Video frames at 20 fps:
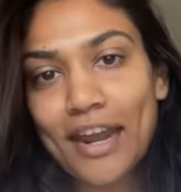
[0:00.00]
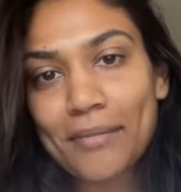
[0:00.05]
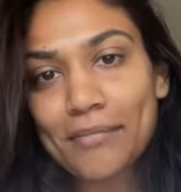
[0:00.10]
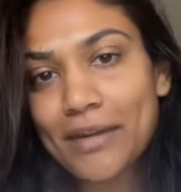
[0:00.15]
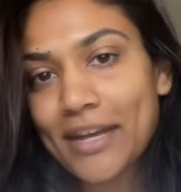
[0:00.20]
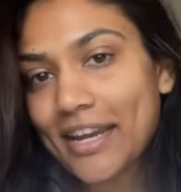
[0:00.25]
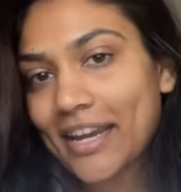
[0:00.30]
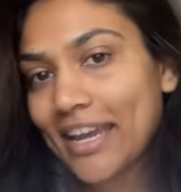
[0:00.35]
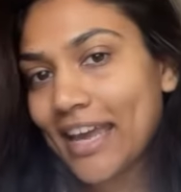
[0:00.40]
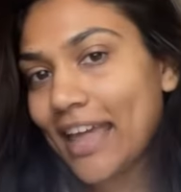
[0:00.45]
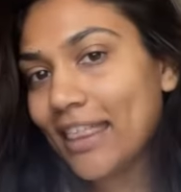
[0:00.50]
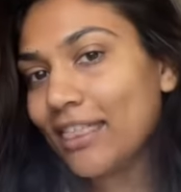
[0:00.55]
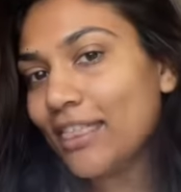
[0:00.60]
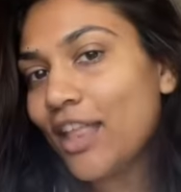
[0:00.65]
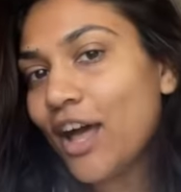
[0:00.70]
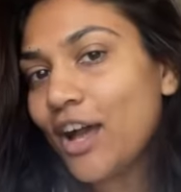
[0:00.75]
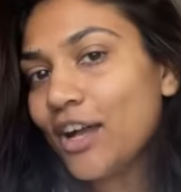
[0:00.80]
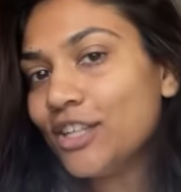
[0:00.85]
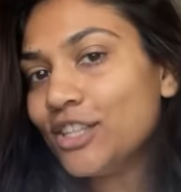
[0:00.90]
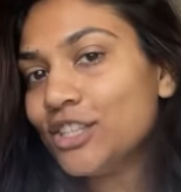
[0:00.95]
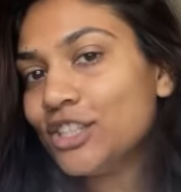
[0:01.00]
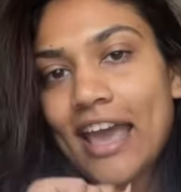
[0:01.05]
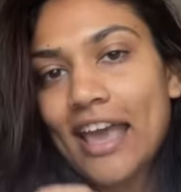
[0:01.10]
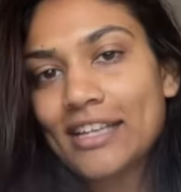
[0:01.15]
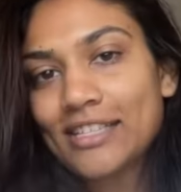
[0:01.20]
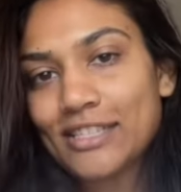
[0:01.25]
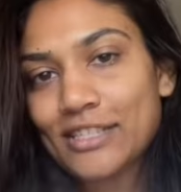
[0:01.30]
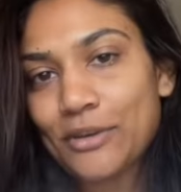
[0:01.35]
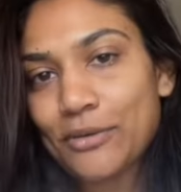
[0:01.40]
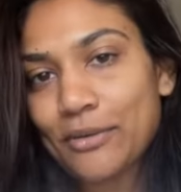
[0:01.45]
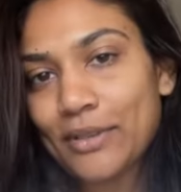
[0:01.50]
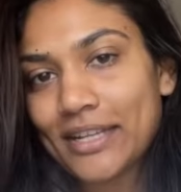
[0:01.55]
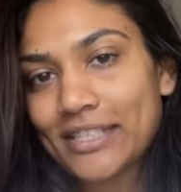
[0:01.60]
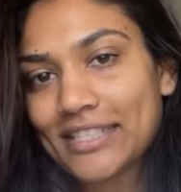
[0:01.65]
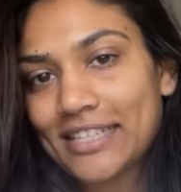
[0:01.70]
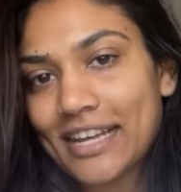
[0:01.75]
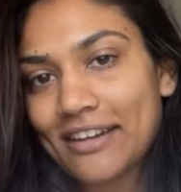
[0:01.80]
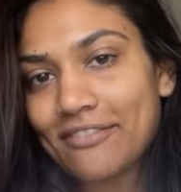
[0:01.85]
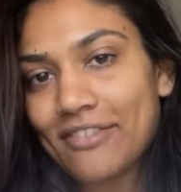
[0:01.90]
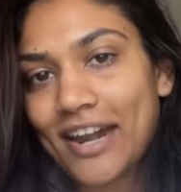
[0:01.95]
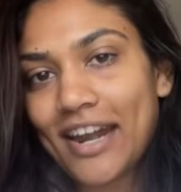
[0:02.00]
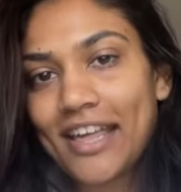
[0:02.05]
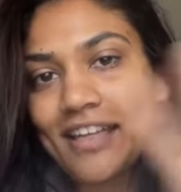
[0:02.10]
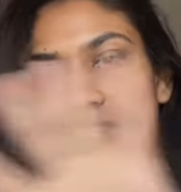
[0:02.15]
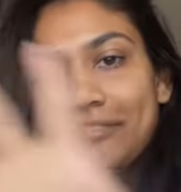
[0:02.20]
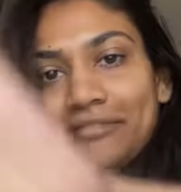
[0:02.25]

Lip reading: that I'm gonna get lunch. So let's get ready.